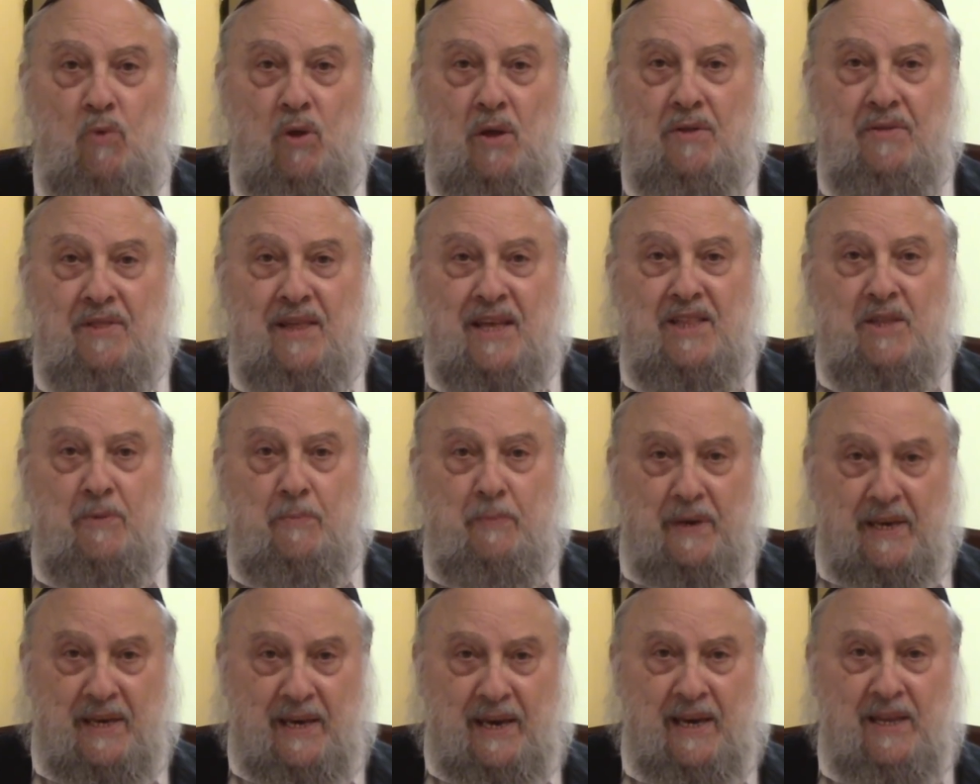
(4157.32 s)
That the
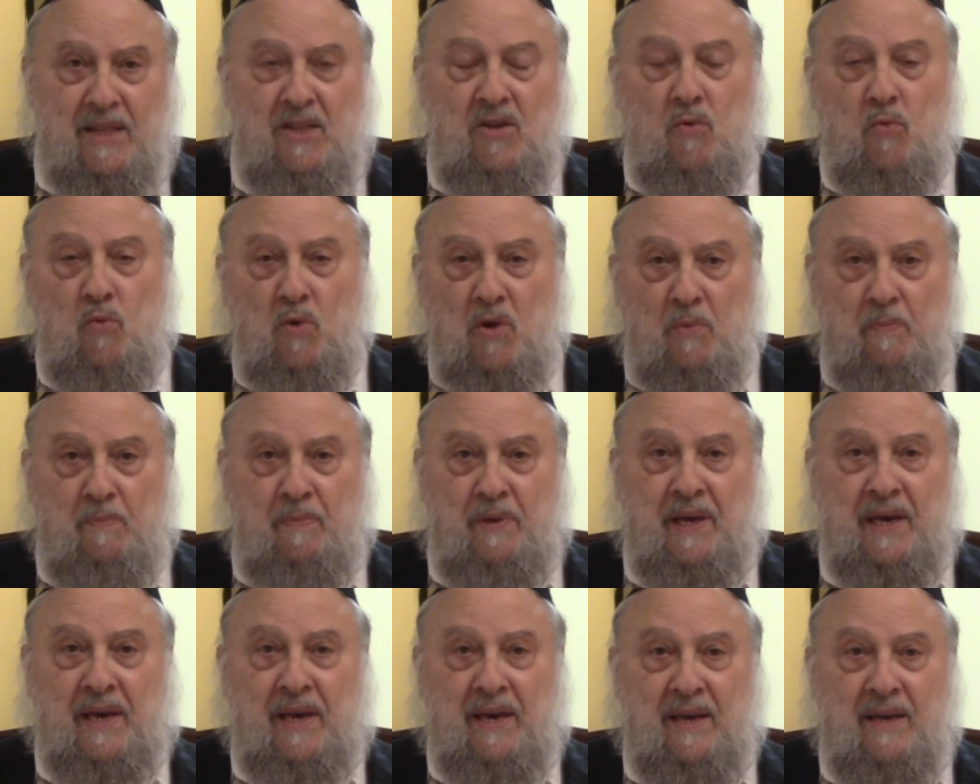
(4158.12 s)
Pekida will
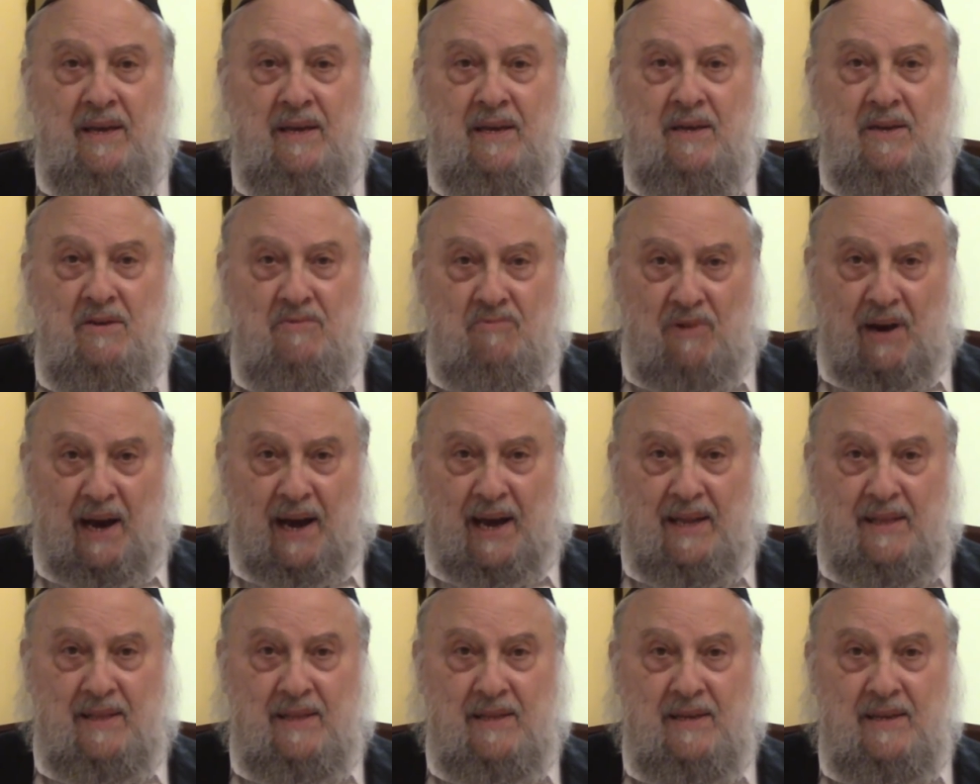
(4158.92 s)
be,
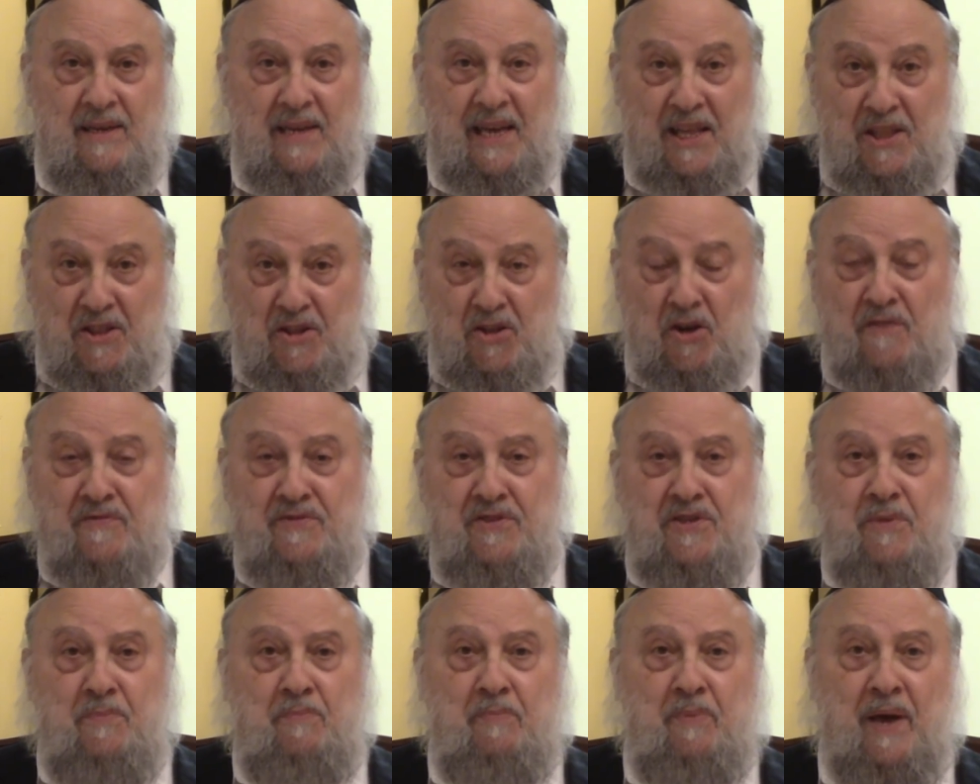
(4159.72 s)
right, in
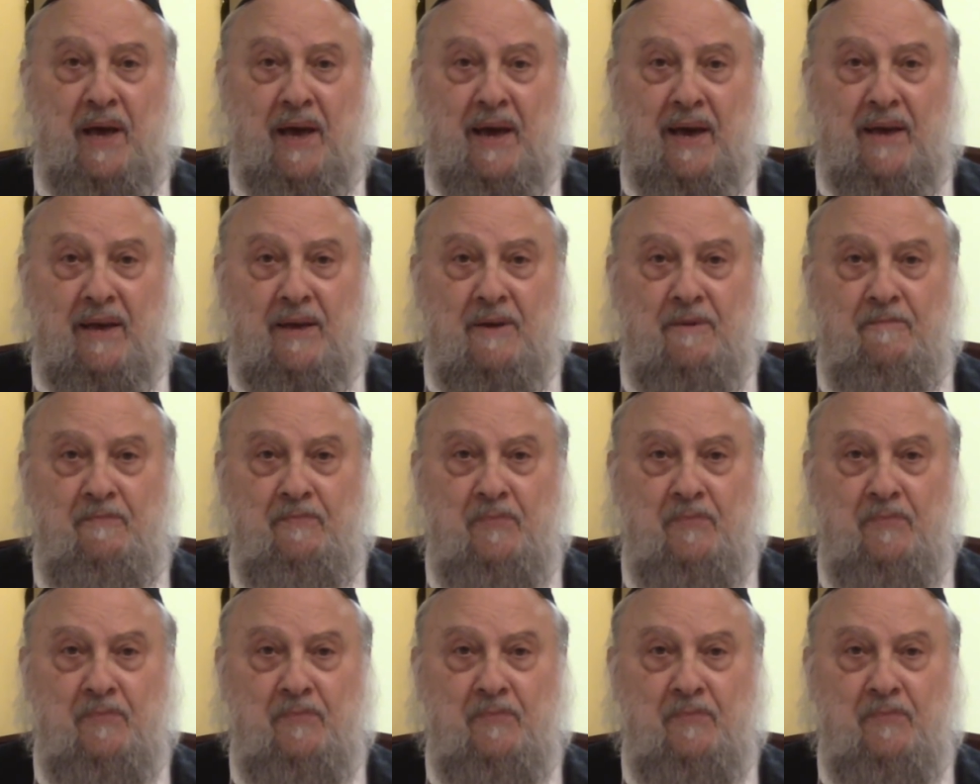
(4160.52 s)
Tafshin Pei.